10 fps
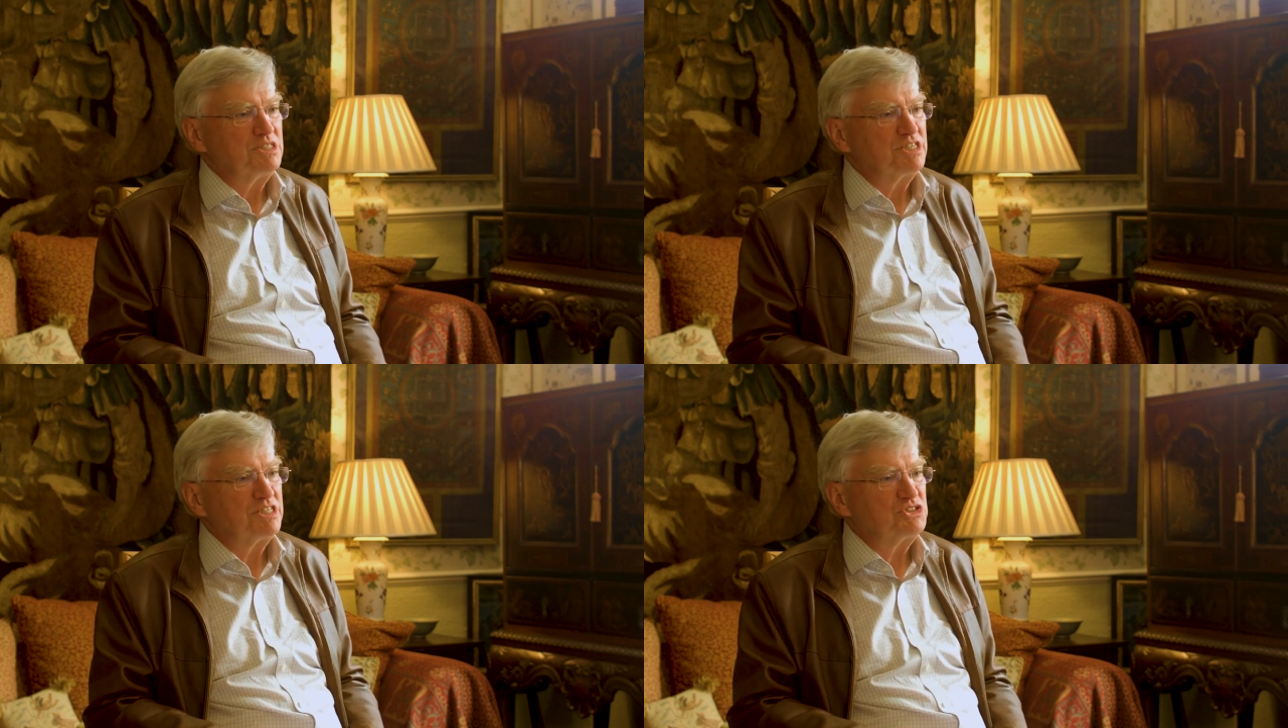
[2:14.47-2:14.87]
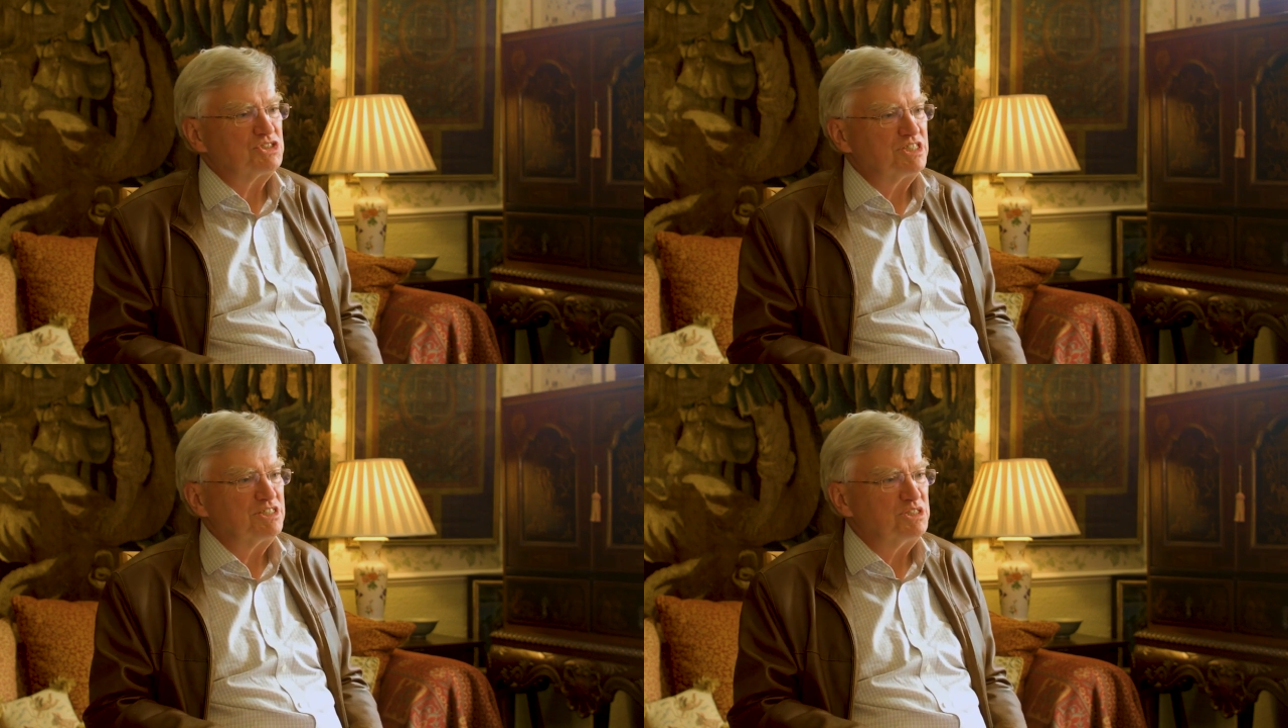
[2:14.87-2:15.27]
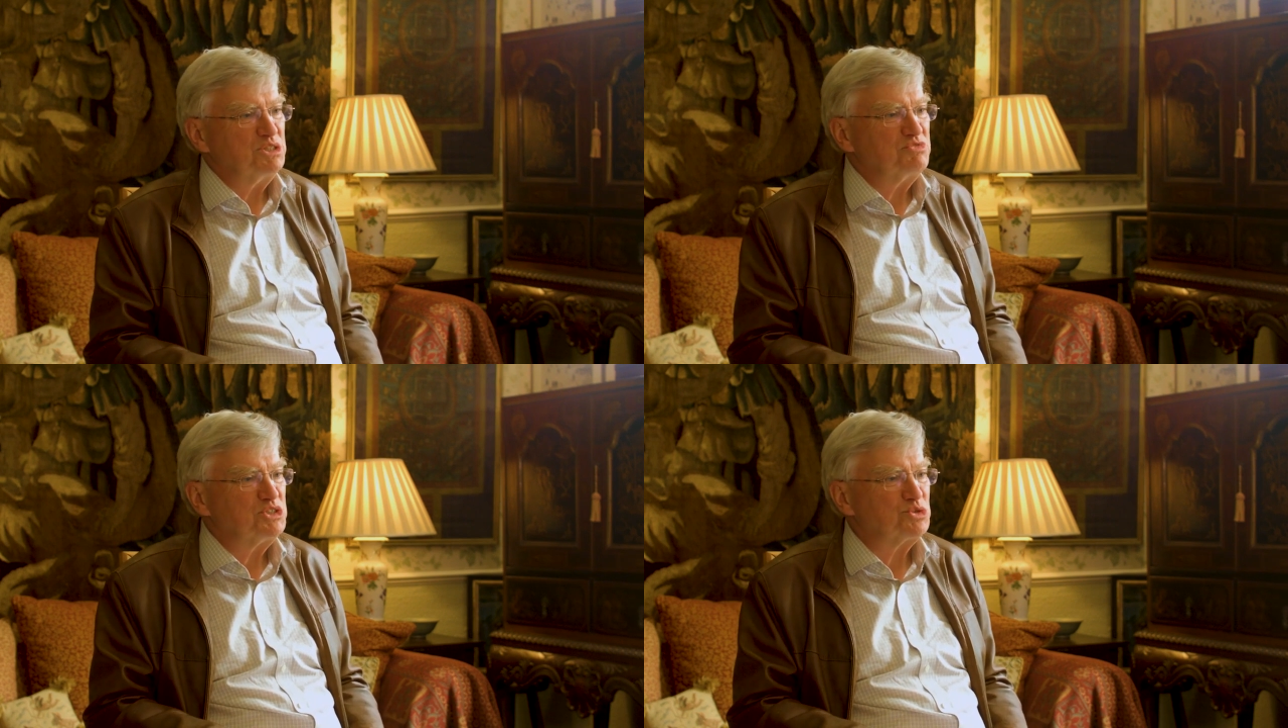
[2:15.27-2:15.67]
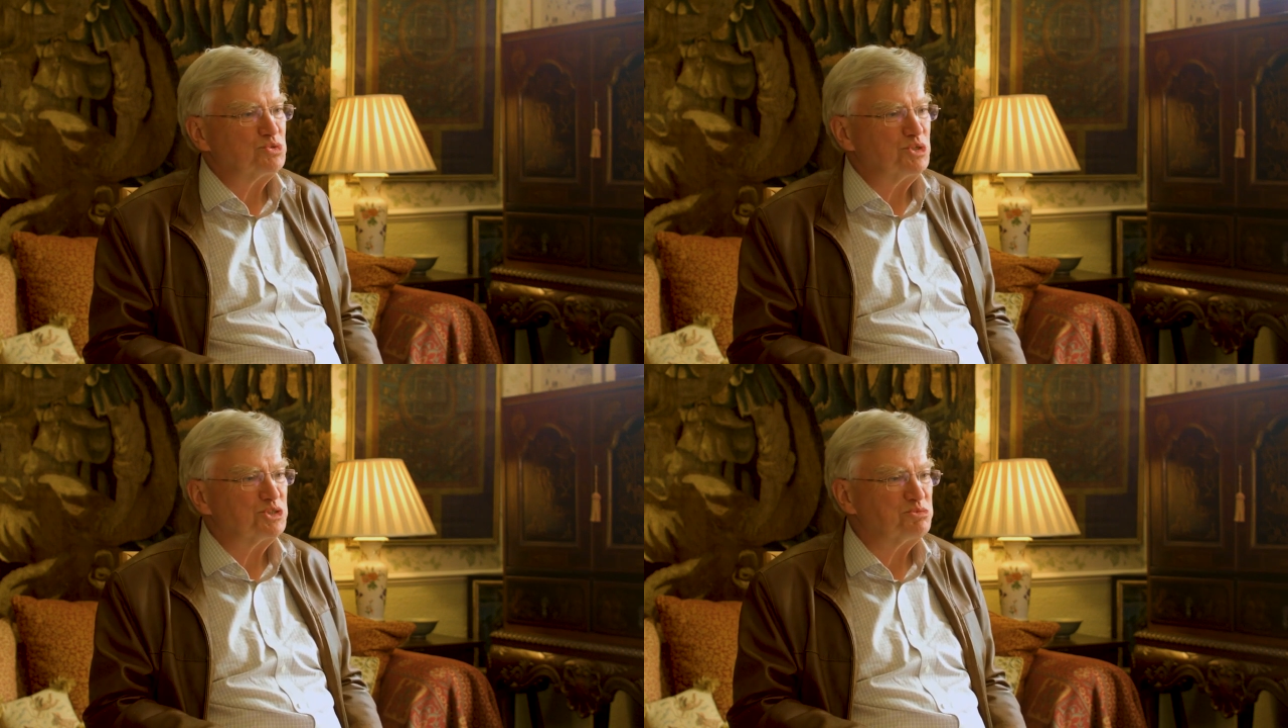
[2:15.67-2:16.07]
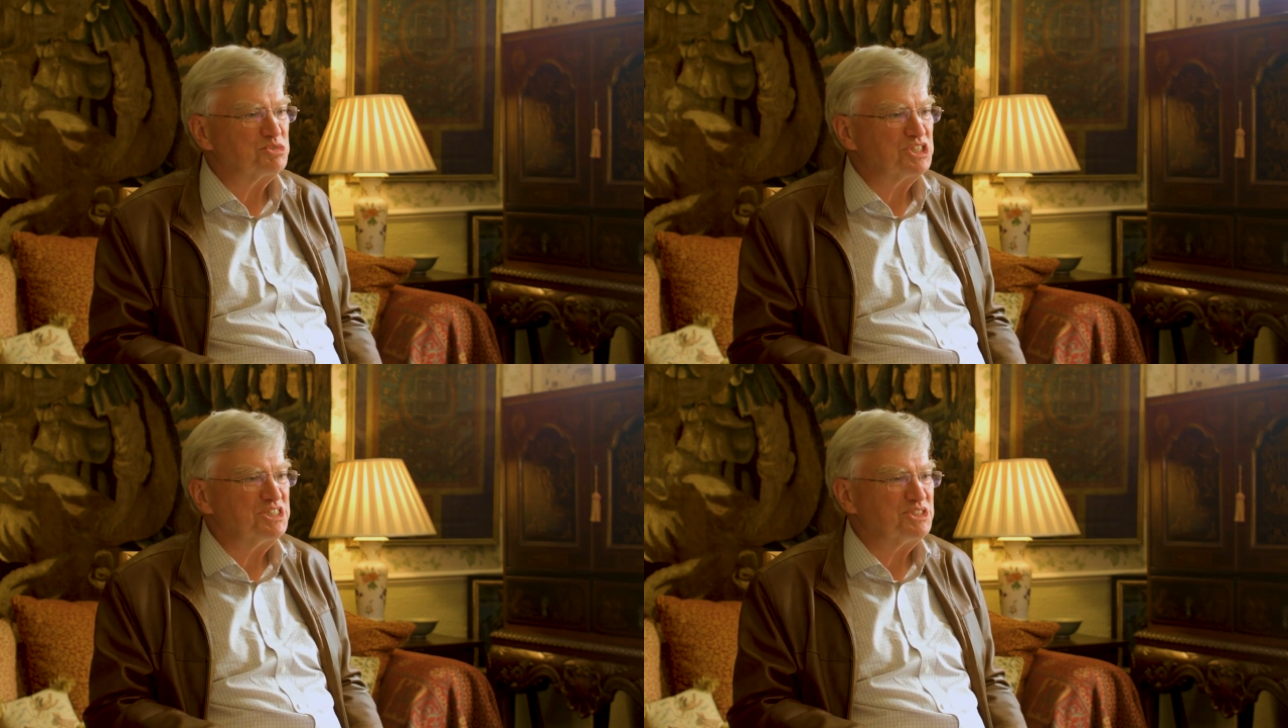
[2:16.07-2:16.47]
understand individual quantum
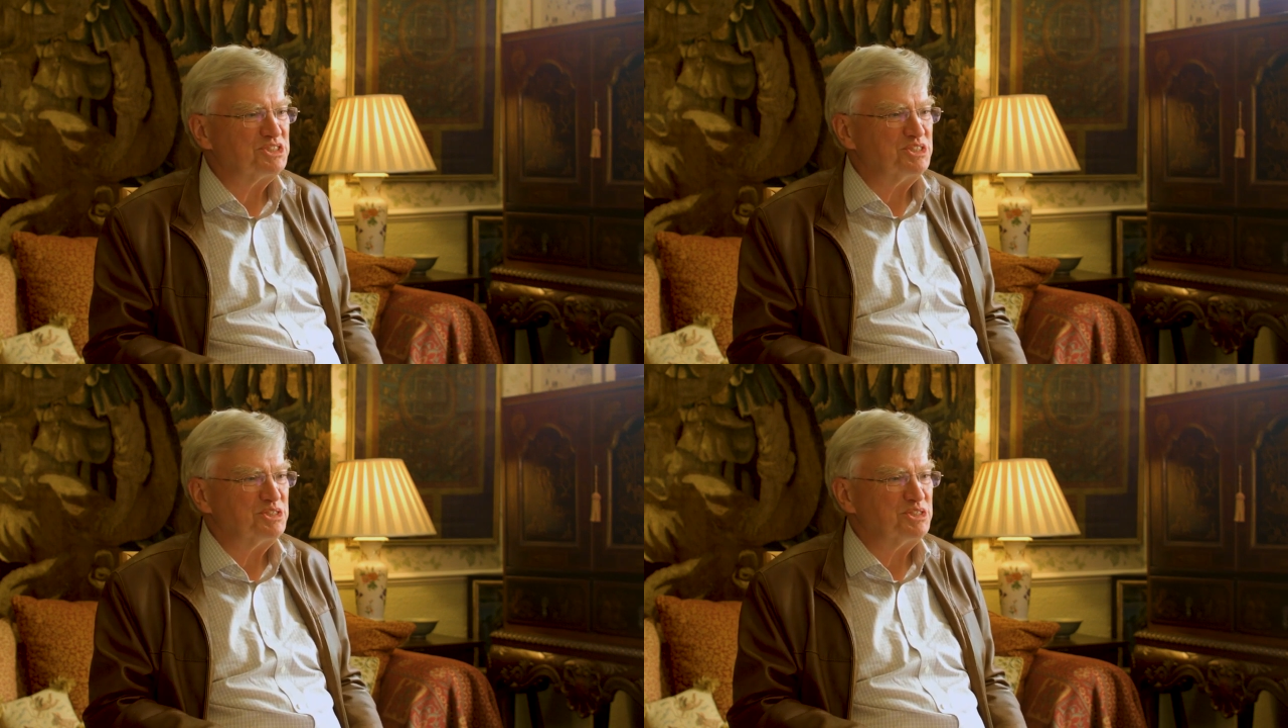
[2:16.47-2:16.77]
states in